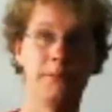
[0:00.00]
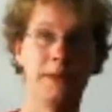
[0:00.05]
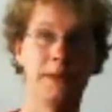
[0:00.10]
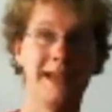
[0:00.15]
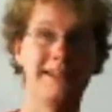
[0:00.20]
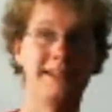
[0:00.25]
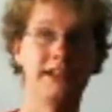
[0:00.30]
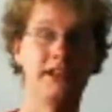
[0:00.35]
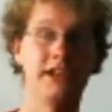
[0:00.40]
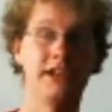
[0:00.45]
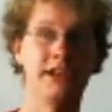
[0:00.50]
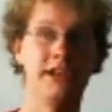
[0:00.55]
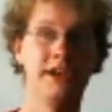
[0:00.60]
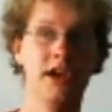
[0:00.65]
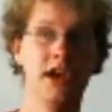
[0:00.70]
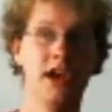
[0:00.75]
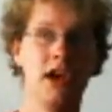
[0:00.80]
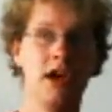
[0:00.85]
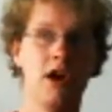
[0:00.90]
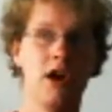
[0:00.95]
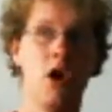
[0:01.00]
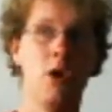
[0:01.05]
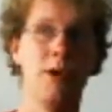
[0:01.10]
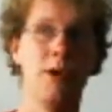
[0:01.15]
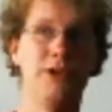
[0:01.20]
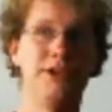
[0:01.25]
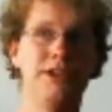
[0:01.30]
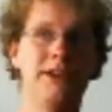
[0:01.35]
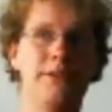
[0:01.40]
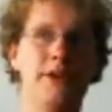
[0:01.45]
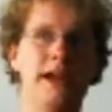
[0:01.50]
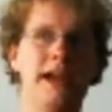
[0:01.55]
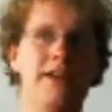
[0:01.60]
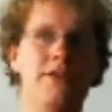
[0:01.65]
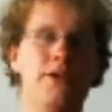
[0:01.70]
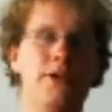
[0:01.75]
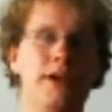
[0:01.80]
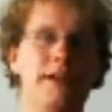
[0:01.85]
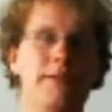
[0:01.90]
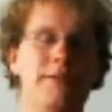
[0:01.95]
Basically, almost every
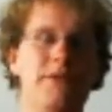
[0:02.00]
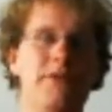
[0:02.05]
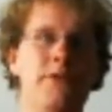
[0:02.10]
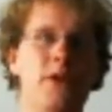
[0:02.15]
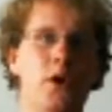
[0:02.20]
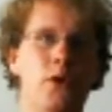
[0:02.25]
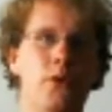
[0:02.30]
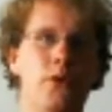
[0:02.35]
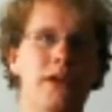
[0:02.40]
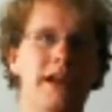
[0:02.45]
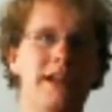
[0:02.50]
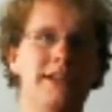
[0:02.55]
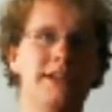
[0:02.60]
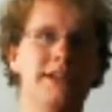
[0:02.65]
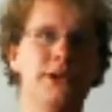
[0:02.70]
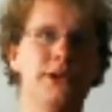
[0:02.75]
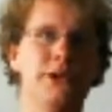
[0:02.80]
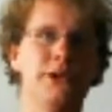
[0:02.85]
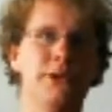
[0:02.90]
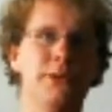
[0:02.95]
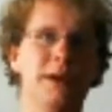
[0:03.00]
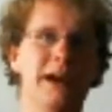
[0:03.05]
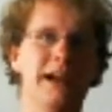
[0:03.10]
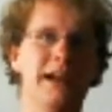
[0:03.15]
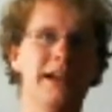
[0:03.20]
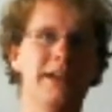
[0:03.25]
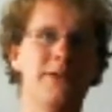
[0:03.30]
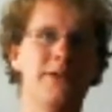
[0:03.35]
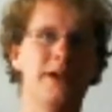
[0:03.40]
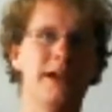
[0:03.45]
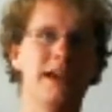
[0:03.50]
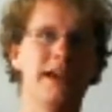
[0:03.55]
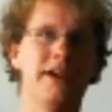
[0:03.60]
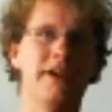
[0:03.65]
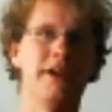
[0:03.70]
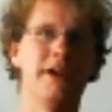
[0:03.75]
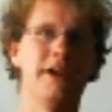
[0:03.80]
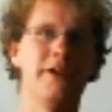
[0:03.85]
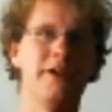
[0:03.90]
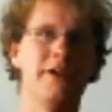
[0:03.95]
Android phone that's sold by a different
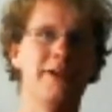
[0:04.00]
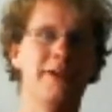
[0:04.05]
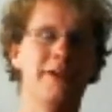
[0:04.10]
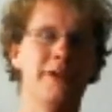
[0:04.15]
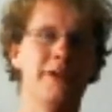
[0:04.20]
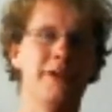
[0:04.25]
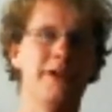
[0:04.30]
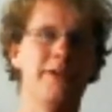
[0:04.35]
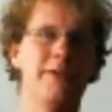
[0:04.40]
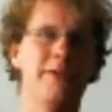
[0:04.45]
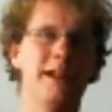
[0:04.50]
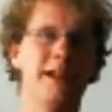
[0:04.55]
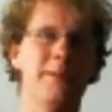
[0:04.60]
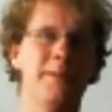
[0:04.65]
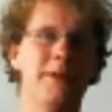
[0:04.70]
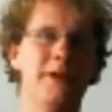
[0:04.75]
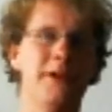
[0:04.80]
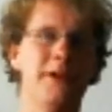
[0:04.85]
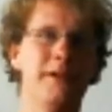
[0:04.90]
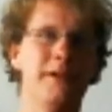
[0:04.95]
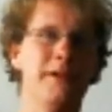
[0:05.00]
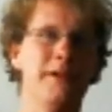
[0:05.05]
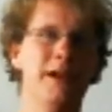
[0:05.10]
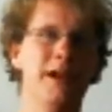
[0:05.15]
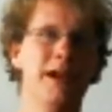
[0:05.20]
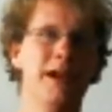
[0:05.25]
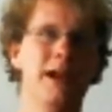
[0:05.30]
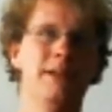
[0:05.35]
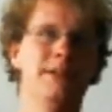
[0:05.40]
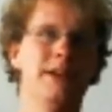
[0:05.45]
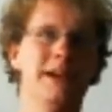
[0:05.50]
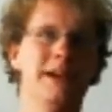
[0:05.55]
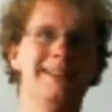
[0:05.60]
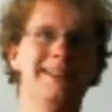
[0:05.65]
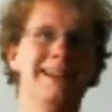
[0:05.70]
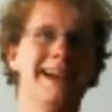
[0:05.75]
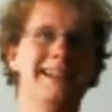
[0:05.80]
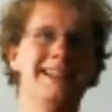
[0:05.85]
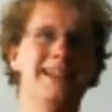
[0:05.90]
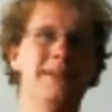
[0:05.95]
carrier or developer
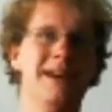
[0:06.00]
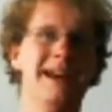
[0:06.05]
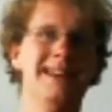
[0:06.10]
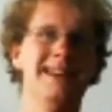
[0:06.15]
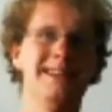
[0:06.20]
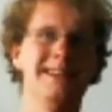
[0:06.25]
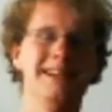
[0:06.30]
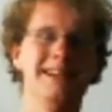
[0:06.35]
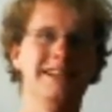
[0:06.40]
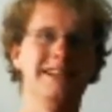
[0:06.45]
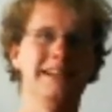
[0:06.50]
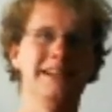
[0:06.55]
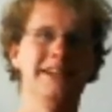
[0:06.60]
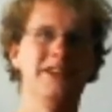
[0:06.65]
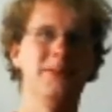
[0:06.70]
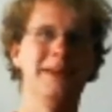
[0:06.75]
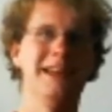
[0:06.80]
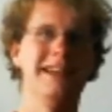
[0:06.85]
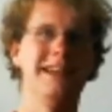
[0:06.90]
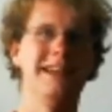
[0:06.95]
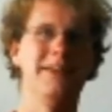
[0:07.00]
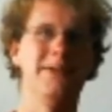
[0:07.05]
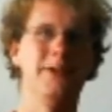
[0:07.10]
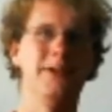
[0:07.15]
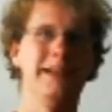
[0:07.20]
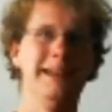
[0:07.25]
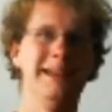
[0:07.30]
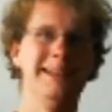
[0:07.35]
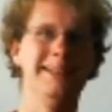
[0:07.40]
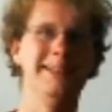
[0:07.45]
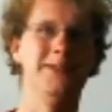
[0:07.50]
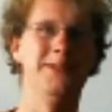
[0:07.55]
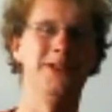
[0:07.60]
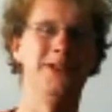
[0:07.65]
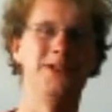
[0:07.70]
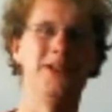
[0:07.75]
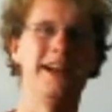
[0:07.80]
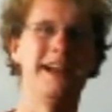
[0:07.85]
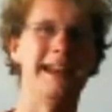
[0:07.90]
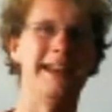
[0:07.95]
does SMS just a little bit differently. So if
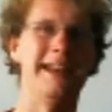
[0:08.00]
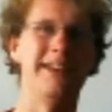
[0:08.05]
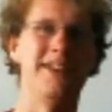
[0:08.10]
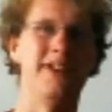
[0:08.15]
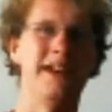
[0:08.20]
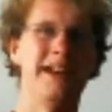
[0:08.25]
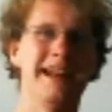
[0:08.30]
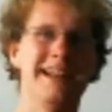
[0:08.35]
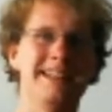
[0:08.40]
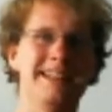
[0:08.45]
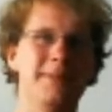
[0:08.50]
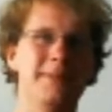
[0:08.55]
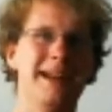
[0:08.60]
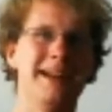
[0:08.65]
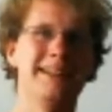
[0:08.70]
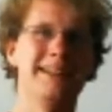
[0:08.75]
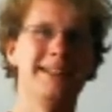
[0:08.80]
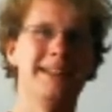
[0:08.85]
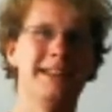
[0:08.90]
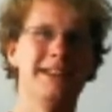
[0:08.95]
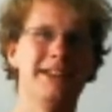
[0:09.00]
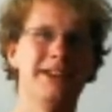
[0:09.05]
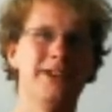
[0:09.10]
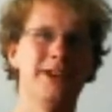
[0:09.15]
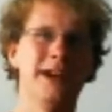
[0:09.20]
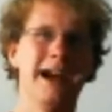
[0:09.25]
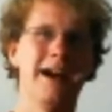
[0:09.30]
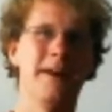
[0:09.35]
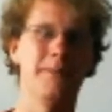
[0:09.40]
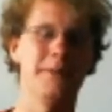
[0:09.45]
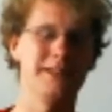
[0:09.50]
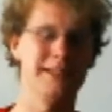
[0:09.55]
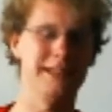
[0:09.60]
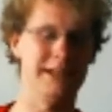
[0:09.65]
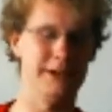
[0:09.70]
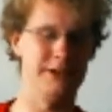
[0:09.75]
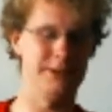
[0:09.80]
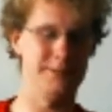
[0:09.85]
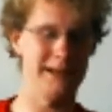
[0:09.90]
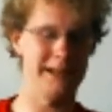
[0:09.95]
you're trying to integrate SMS into your app, it's a
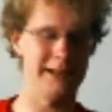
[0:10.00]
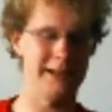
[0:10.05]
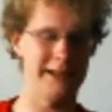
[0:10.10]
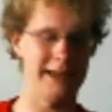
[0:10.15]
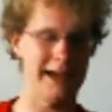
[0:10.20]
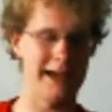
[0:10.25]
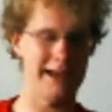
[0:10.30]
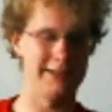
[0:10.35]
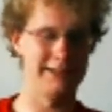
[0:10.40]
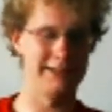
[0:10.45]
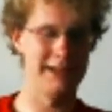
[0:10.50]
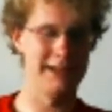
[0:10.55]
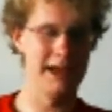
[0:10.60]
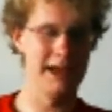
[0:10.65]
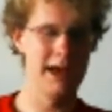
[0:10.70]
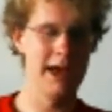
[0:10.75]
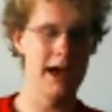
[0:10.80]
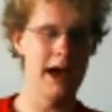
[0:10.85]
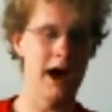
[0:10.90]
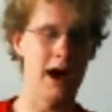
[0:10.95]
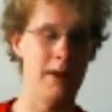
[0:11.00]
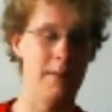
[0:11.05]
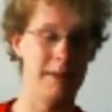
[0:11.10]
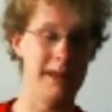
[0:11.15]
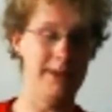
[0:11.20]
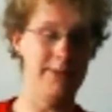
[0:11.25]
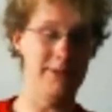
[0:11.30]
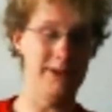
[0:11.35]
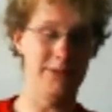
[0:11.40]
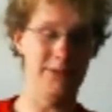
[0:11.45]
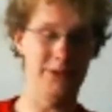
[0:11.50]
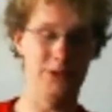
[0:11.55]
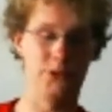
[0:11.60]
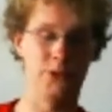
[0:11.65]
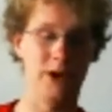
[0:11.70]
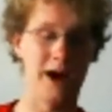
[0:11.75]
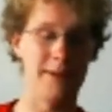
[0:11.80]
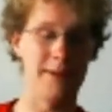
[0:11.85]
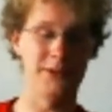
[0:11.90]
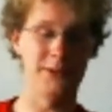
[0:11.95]
huge pain in the ass. Um, even if you
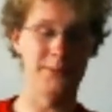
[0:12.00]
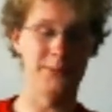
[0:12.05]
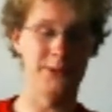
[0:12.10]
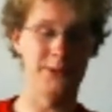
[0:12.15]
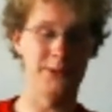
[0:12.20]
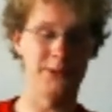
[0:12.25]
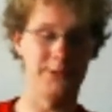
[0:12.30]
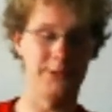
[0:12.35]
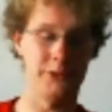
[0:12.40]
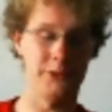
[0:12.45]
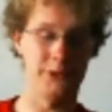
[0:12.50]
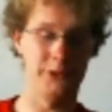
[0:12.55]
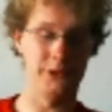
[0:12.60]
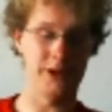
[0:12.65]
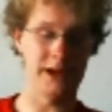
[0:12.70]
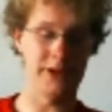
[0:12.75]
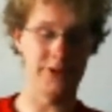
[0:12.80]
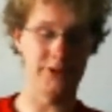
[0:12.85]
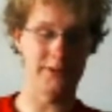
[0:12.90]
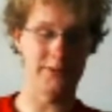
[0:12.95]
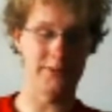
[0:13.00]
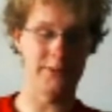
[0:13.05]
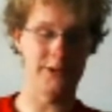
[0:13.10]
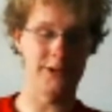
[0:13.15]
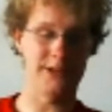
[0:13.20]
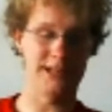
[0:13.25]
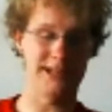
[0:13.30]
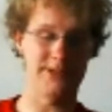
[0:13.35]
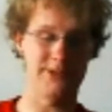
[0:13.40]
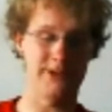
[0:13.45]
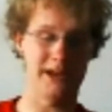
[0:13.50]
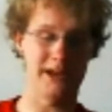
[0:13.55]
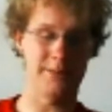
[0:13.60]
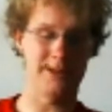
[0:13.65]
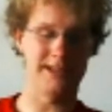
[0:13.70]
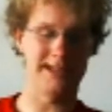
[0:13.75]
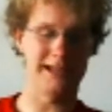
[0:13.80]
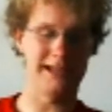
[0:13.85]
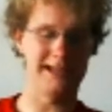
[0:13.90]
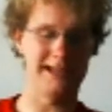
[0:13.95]
drop support for older Android versions,
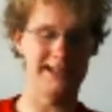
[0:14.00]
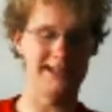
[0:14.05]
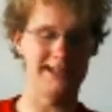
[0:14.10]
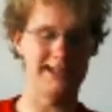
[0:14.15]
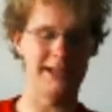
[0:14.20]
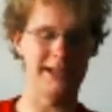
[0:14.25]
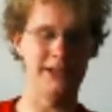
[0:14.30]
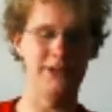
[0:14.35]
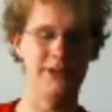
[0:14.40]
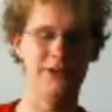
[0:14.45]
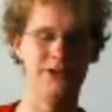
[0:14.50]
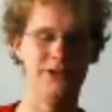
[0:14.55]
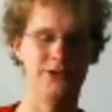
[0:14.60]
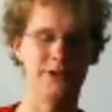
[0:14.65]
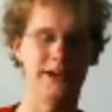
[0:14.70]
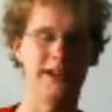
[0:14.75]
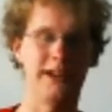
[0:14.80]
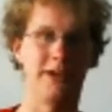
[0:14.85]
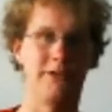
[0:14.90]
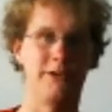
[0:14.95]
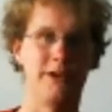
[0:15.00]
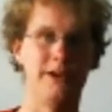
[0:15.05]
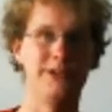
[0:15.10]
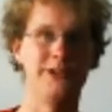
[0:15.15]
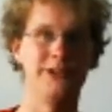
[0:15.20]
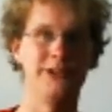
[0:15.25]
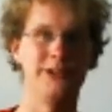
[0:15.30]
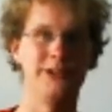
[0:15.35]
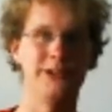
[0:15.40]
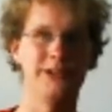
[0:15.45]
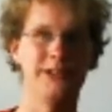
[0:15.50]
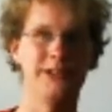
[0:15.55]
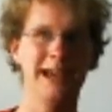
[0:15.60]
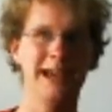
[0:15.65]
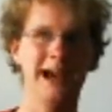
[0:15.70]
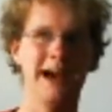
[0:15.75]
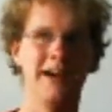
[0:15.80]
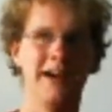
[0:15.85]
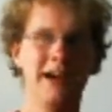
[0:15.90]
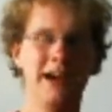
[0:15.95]
fragmentation is a huge drain on resources.
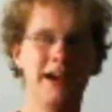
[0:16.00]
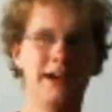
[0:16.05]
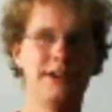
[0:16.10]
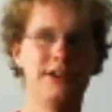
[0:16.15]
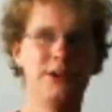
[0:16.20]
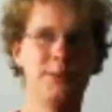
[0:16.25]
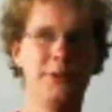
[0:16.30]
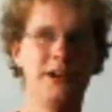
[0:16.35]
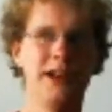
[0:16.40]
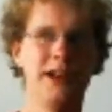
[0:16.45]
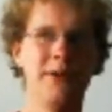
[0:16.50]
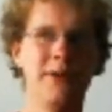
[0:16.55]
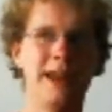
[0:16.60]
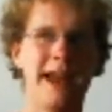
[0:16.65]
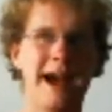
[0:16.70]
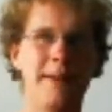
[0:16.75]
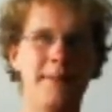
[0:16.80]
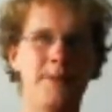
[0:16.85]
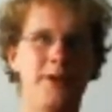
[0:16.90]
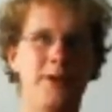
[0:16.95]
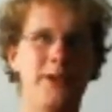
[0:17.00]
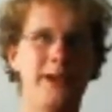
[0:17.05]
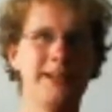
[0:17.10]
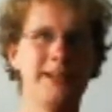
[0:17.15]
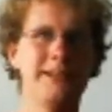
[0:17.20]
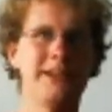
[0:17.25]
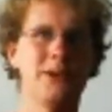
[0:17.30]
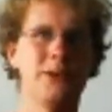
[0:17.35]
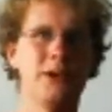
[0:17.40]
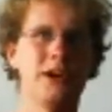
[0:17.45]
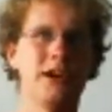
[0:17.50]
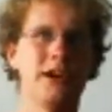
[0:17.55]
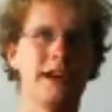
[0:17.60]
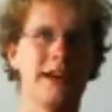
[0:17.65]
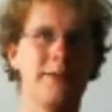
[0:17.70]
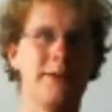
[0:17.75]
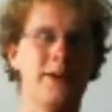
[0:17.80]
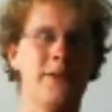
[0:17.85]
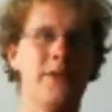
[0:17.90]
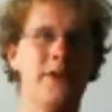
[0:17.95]
Yeah, because you put out an app, you think it's going to work
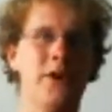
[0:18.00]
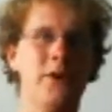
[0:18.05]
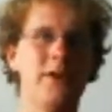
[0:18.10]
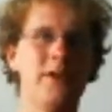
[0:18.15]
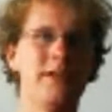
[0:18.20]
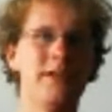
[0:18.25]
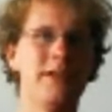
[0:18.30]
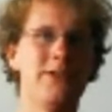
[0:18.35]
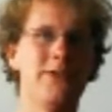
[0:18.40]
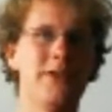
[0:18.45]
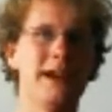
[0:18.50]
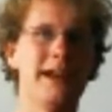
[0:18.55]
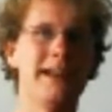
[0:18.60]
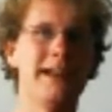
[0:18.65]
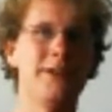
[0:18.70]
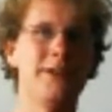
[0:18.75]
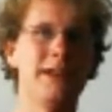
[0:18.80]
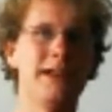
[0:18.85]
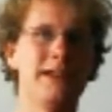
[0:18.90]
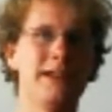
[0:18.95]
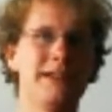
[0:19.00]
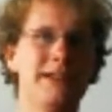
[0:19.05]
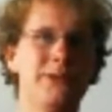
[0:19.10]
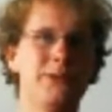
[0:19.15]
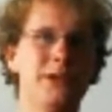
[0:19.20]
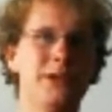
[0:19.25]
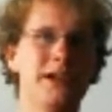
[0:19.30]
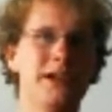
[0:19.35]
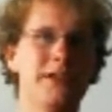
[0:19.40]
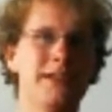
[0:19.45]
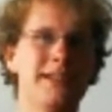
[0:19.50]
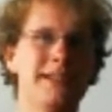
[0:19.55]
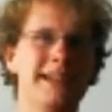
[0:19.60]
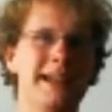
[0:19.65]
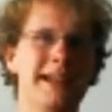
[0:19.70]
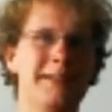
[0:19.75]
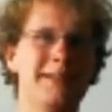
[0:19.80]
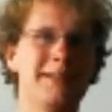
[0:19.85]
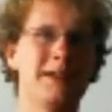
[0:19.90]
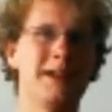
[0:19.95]
on every phone, and then you find out that it doesn't work on the
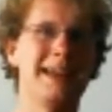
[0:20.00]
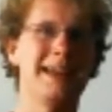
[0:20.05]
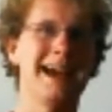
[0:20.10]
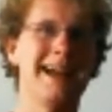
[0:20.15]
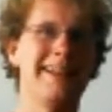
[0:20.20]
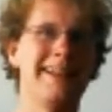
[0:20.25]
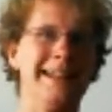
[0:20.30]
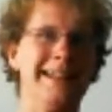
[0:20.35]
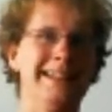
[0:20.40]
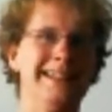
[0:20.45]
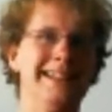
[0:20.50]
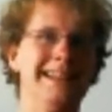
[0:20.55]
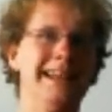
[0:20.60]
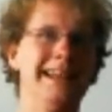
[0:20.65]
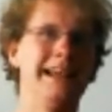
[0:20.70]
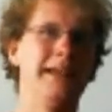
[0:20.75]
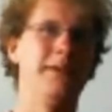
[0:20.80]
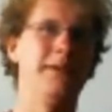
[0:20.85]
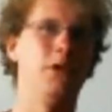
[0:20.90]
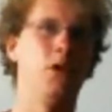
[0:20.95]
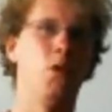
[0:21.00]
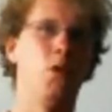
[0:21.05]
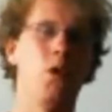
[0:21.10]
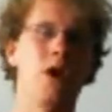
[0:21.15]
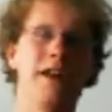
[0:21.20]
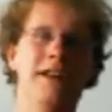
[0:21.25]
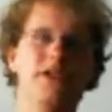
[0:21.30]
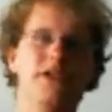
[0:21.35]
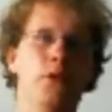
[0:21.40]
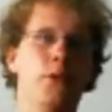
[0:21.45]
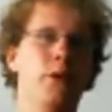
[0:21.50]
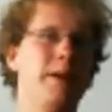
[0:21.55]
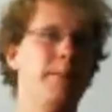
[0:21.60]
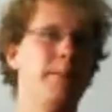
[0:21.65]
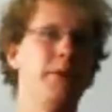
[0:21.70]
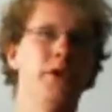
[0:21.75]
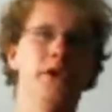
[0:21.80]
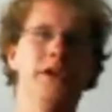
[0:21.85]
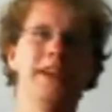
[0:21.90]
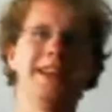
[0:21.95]
Samsung Galaxy
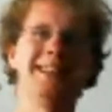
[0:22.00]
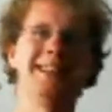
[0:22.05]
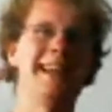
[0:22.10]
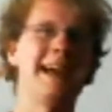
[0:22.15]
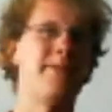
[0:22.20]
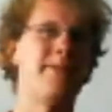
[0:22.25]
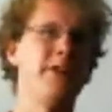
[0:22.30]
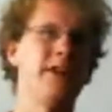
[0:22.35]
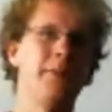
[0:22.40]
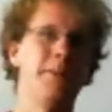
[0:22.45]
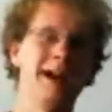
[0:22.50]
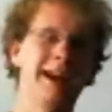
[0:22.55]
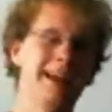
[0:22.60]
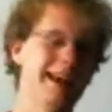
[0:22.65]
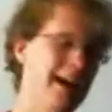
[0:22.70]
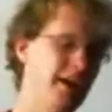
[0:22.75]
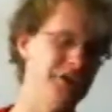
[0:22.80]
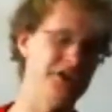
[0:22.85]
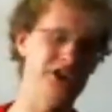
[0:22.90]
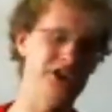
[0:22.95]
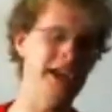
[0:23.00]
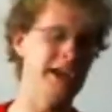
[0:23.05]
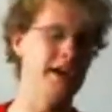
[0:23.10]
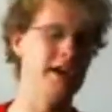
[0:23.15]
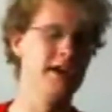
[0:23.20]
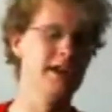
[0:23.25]
quintuple 7 by LG.